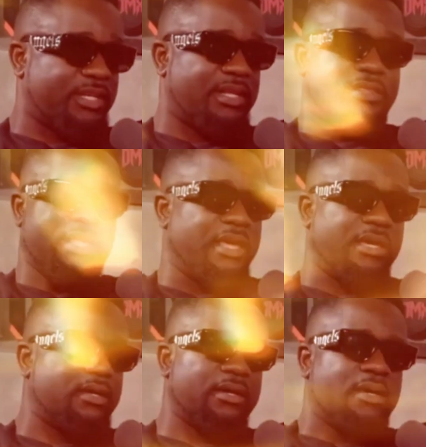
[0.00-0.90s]
and they
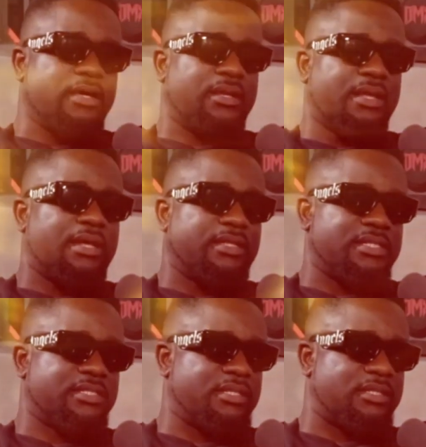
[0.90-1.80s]
think their
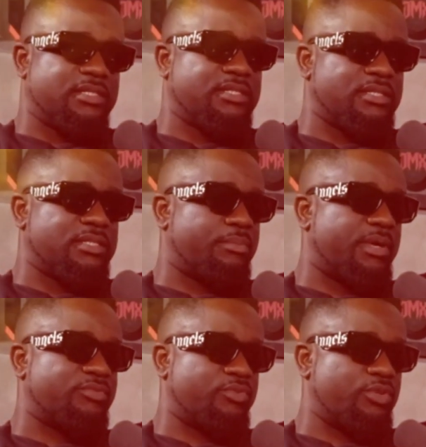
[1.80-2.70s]
decision is the
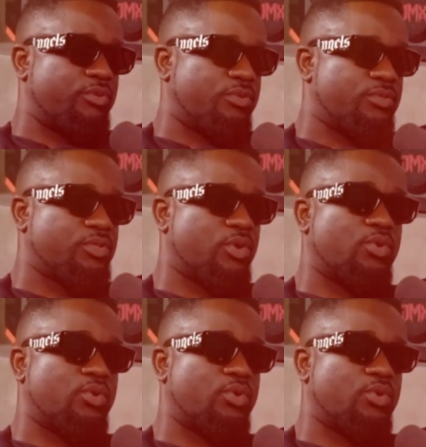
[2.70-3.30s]
best for you. So